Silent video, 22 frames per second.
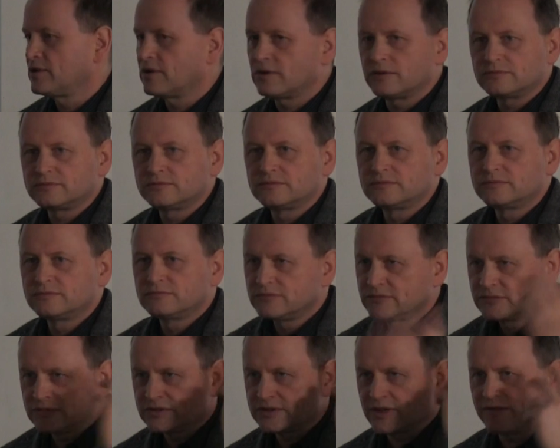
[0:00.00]
you know,
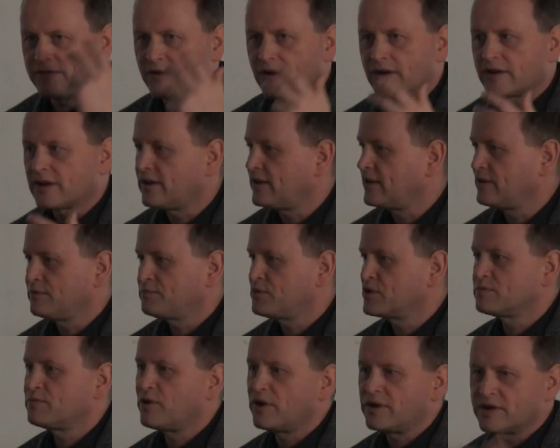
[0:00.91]
say fuck it and
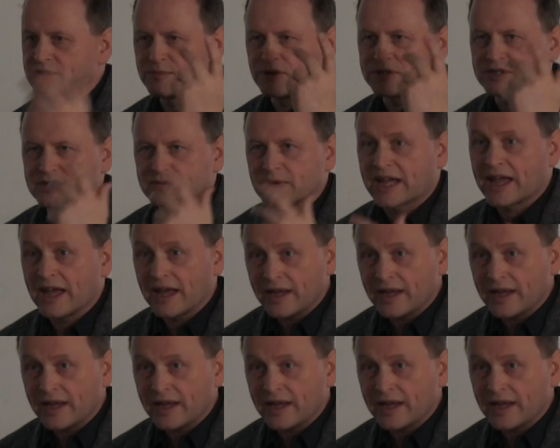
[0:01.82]
just burn as much as we